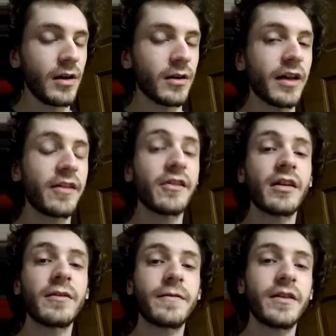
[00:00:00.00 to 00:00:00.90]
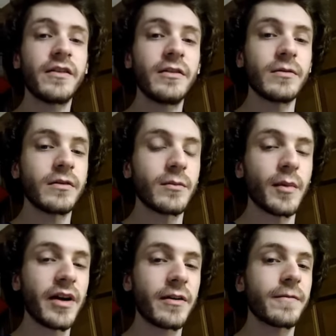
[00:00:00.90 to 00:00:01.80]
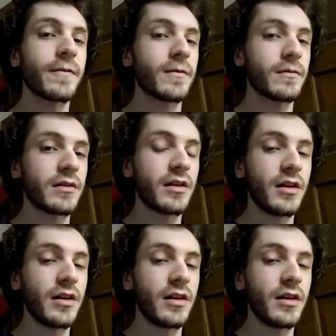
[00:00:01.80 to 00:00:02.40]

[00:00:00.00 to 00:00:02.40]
Well, that's another thing too. Your microphone's